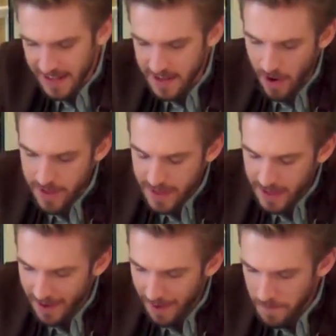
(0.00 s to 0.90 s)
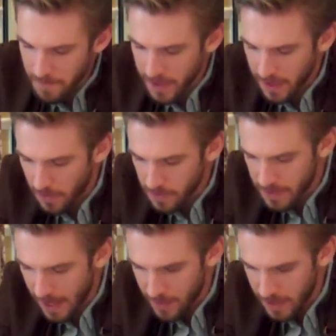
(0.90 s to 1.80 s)
No, I think um, you know,
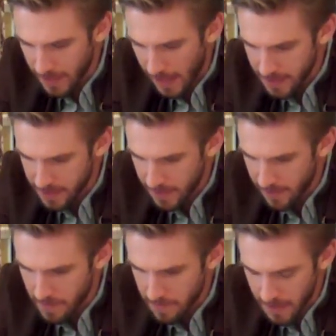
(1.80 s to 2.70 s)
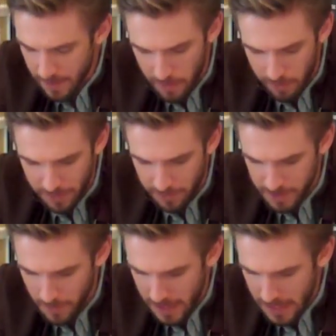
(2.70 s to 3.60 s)
David and The Guest could give him give him a run for
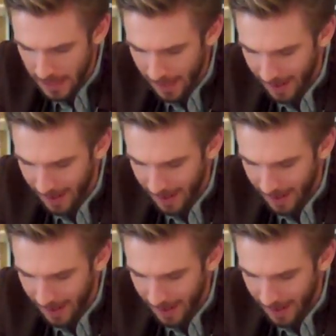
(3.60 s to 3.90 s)
his money,